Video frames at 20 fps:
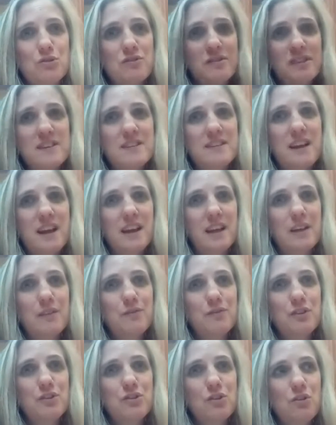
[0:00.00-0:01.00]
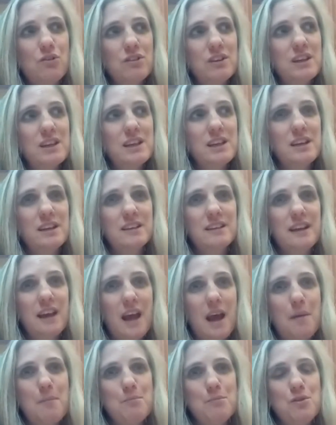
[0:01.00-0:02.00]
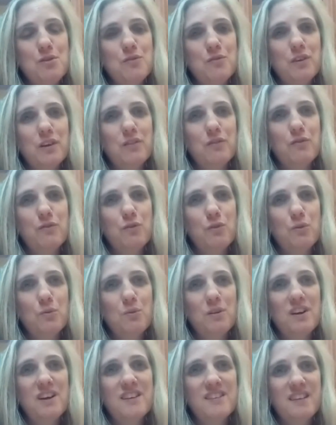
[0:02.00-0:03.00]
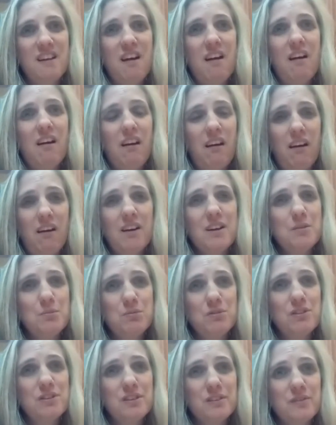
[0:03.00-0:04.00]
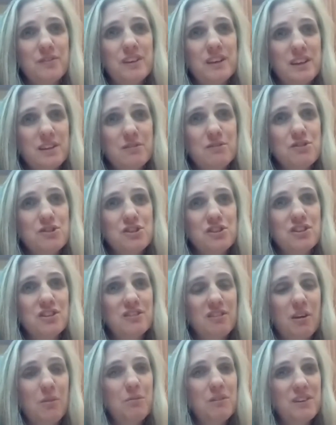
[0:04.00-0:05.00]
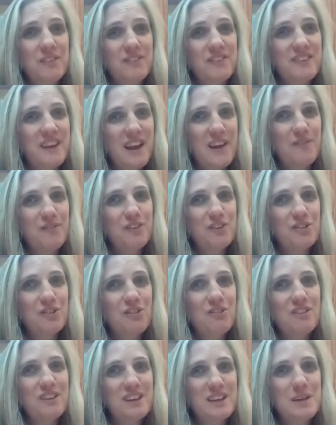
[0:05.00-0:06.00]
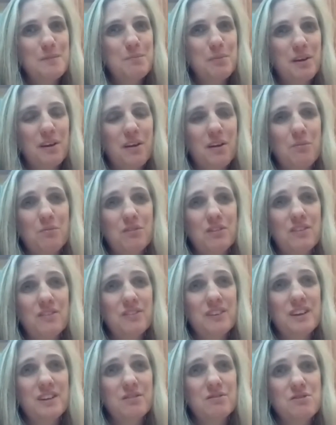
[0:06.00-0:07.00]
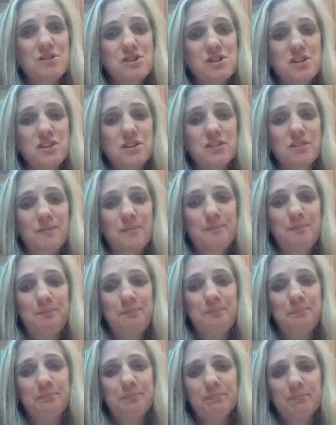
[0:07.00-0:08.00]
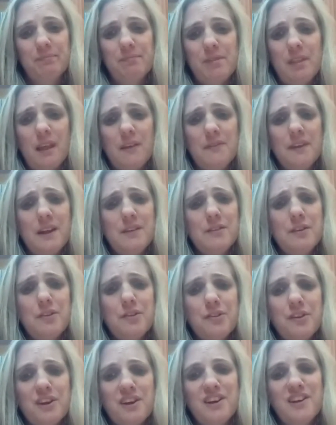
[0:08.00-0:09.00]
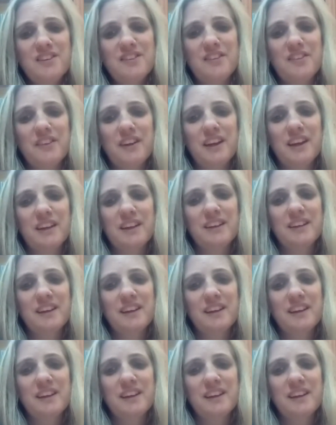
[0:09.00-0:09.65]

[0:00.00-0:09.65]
saying, if the donkey had kept moving forward, I would have killed you. I would have saved the donkey, but I would have killed you. Then the third thing